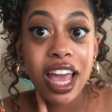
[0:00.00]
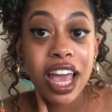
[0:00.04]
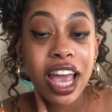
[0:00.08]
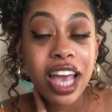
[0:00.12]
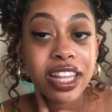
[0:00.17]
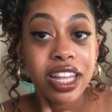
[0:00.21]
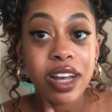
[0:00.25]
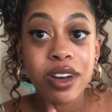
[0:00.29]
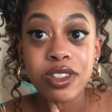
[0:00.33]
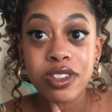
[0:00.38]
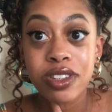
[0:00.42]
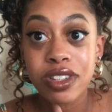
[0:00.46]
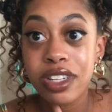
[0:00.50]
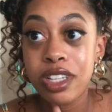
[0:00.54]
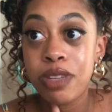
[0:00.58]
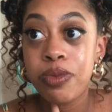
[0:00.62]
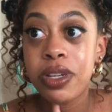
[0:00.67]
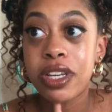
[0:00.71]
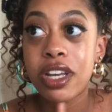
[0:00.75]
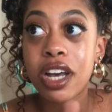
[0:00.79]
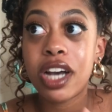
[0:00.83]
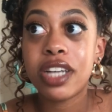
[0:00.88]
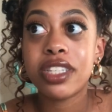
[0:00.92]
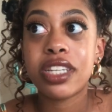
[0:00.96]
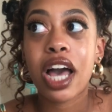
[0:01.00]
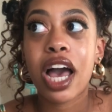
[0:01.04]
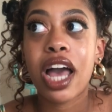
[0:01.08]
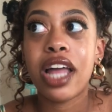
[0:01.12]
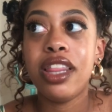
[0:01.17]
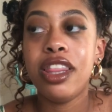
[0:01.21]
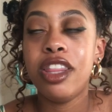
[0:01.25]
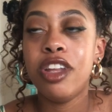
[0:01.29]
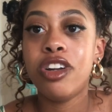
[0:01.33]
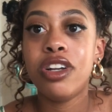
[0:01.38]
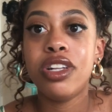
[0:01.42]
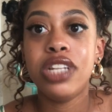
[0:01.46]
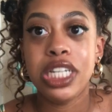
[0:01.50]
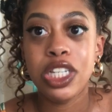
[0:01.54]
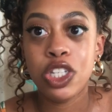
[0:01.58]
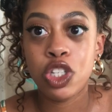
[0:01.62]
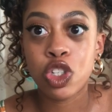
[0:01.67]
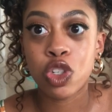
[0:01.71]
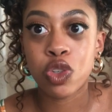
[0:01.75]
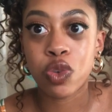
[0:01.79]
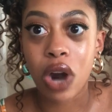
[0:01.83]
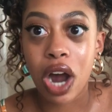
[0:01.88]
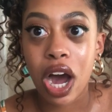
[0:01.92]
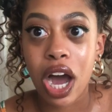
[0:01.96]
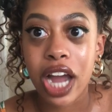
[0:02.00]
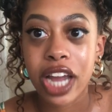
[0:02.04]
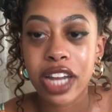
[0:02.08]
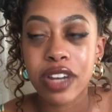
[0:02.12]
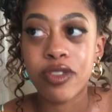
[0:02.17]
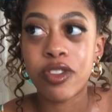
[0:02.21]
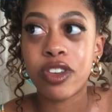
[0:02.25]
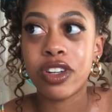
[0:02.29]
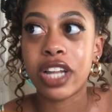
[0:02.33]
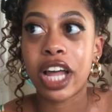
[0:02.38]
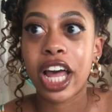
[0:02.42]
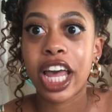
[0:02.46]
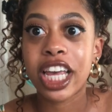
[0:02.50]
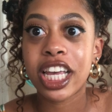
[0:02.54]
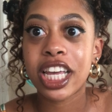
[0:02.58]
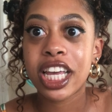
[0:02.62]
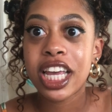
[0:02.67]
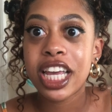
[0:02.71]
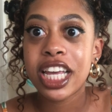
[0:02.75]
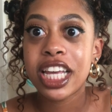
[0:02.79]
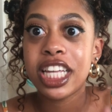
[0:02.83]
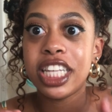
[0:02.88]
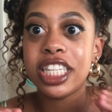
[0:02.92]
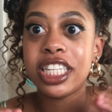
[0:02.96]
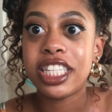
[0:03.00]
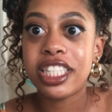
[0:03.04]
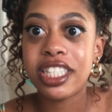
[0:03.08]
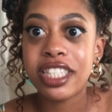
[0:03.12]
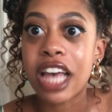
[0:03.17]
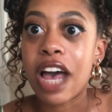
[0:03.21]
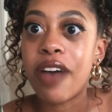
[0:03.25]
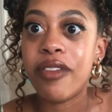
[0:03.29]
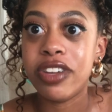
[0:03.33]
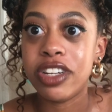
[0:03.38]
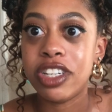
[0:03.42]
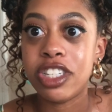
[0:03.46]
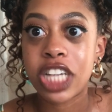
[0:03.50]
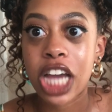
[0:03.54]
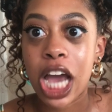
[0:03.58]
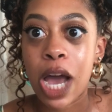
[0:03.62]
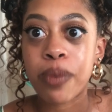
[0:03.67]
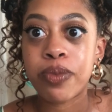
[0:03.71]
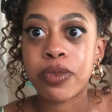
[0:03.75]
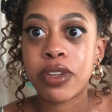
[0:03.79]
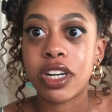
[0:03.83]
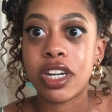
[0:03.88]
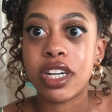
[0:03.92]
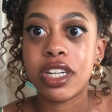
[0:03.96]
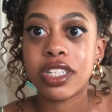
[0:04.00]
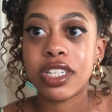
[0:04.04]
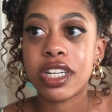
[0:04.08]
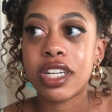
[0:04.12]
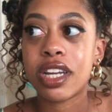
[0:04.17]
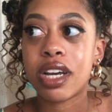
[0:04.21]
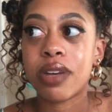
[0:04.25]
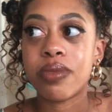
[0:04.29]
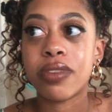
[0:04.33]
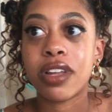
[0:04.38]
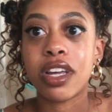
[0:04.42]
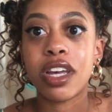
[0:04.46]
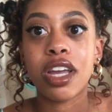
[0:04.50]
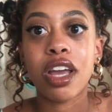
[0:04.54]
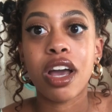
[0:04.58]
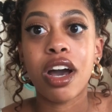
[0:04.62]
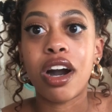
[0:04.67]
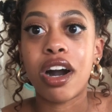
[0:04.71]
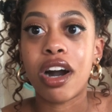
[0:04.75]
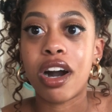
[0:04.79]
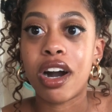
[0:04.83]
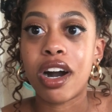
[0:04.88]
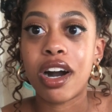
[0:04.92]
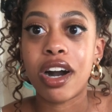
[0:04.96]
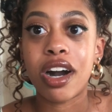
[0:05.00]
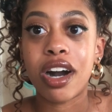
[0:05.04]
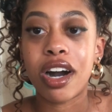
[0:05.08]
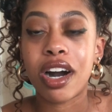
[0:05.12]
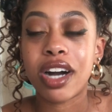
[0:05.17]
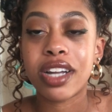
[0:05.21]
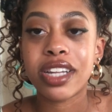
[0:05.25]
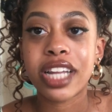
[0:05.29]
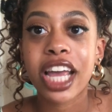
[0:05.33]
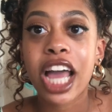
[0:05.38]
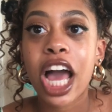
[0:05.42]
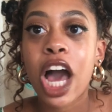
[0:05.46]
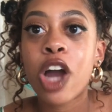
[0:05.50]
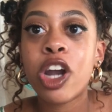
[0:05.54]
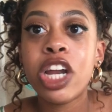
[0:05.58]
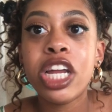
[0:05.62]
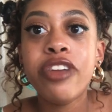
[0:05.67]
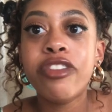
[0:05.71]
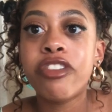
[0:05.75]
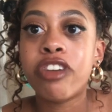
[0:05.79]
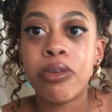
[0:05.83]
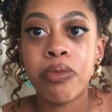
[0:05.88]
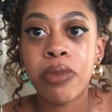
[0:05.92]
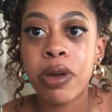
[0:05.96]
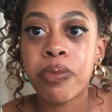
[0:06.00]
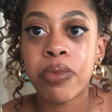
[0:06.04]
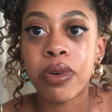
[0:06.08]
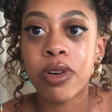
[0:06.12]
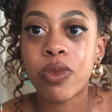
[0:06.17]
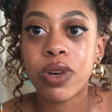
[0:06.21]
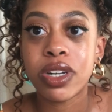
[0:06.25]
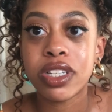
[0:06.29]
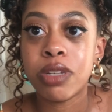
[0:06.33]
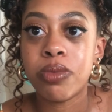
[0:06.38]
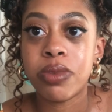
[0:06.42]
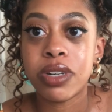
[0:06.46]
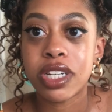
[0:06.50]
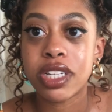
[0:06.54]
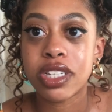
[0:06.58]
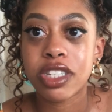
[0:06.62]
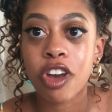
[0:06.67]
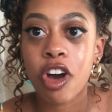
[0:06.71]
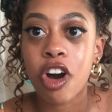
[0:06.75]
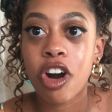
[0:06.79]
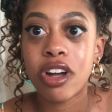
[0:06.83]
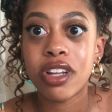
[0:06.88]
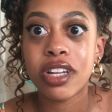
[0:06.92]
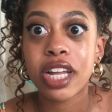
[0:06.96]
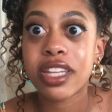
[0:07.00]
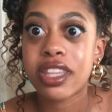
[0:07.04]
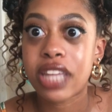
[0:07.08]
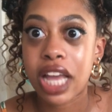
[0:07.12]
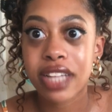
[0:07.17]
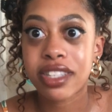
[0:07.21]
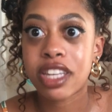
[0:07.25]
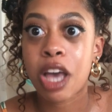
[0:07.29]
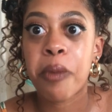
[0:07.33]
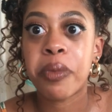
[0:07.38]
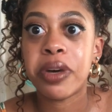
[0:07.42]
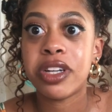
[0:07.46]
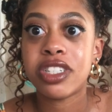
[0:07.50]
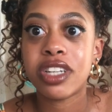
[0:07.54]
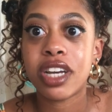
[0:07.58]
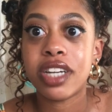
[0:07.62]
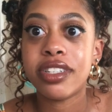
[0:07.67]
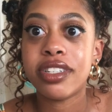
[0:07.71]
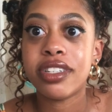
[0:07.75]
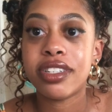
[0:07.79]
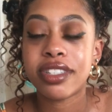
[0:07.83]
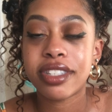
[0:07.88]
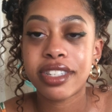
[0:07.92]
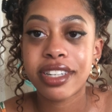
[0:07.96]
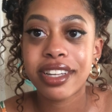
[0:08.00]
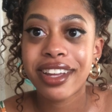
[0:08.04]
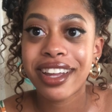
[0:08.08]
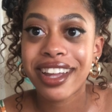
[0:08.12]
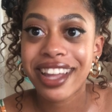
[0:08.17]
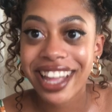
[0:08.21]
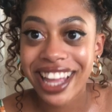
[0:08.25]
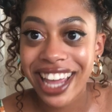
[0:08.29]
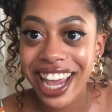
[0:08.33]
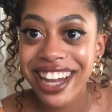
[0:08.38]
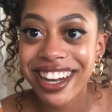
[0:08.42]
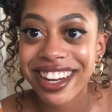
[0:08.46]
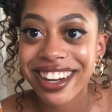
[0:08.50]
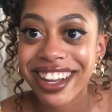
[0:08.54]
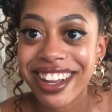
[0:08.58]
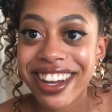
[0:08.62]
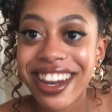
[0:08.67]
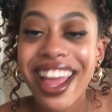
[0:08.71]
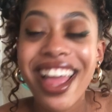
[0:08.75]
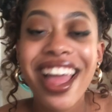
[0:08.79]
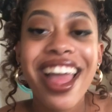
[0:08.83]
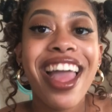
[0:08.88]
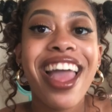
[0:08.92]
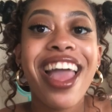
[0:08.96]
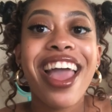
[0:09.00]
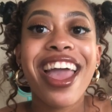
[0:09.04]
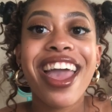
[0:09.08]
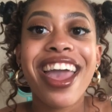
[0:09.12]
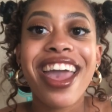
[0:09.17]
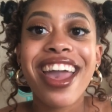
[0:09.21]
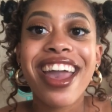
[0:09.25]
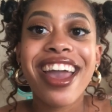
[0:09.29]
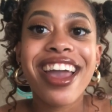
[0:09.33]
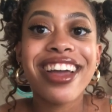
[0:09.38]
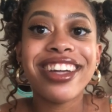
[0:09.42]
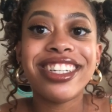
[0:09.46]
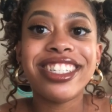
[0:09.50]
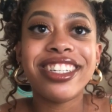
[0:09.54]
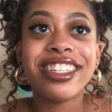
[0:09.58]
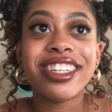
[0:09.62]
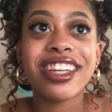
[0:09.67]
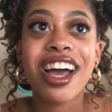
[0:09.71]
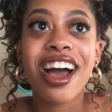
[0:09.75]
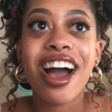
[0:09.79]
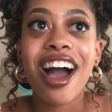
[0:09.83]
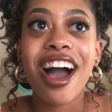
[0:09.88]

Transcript: and that was literally because i literally tried for like seven chapters and i'm like uh uh like i don't even remember what the book is called like that's how much i just hated it and